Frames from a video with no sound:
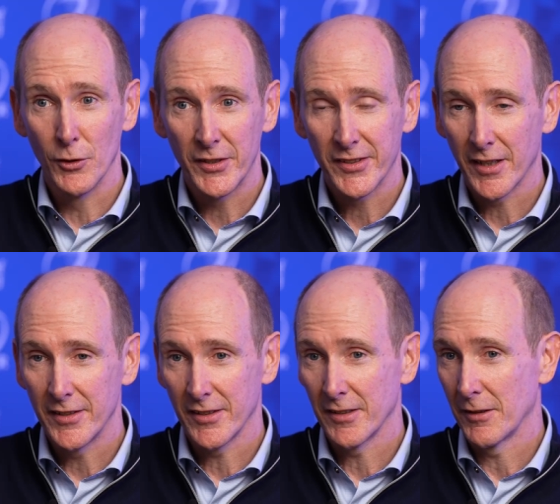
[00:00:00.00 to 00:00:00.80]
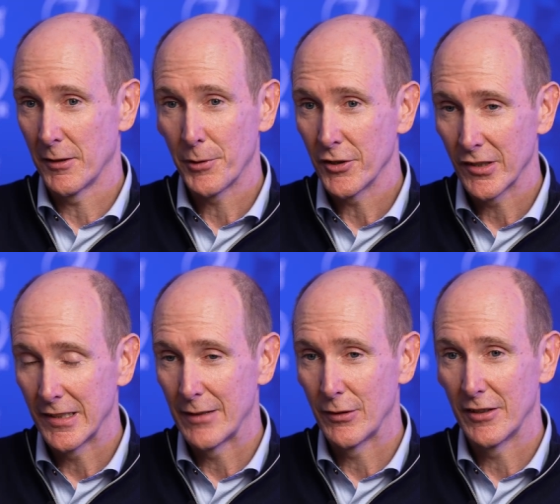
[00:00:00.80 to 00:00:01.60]
know these guys at a, at a
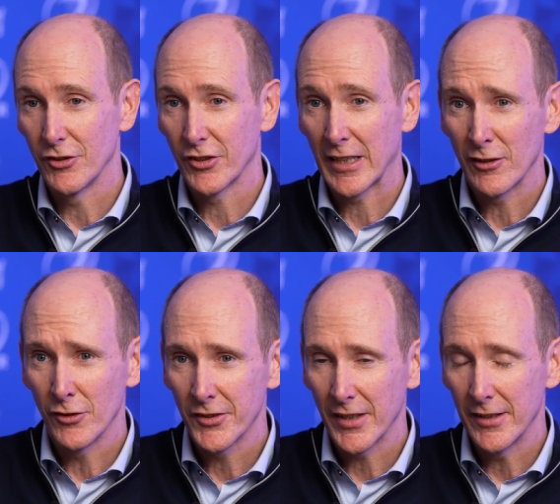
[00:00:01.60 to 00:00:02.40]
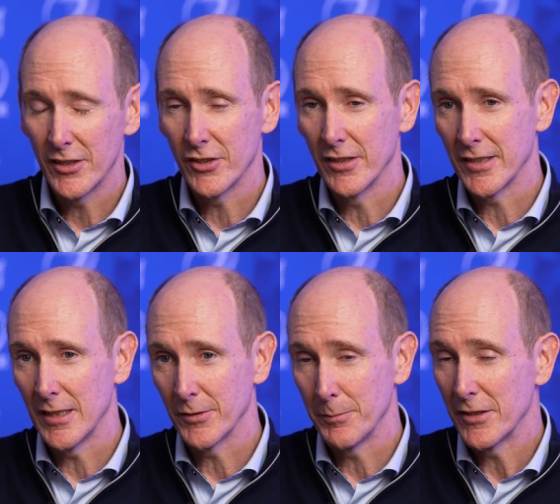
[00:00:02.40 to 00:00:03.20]
personal level and just get to understand each of the
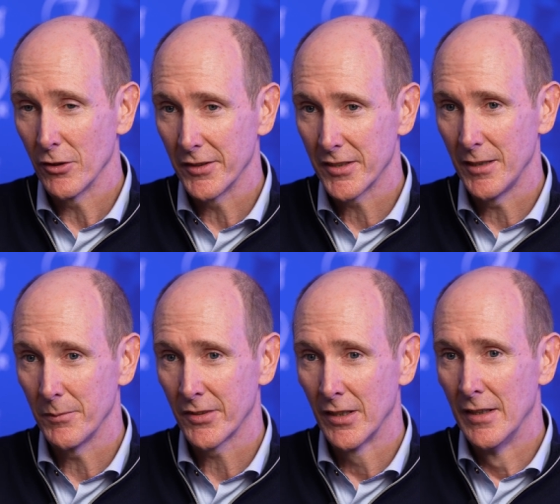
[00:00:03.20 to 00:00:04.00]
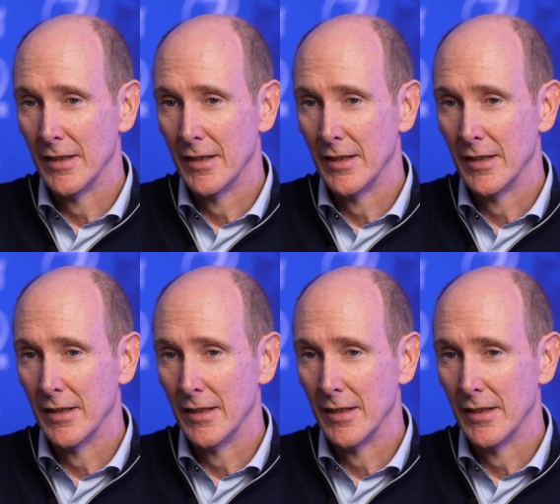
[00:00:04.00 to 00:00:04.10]
teams and meet all the teams.